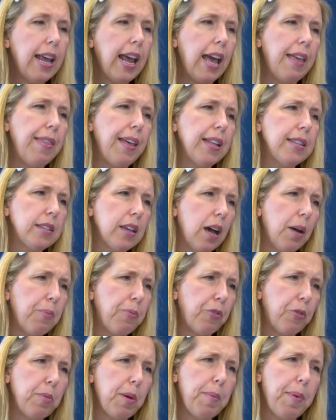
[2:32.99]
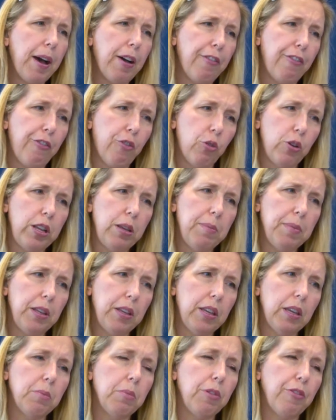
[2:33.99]
and that's up from about $40
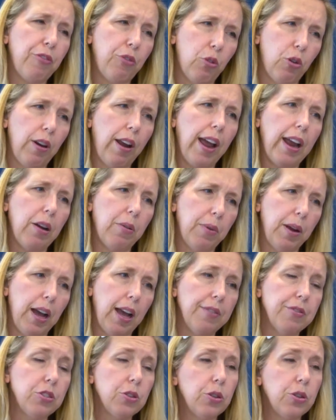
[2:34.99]
million before I arrived.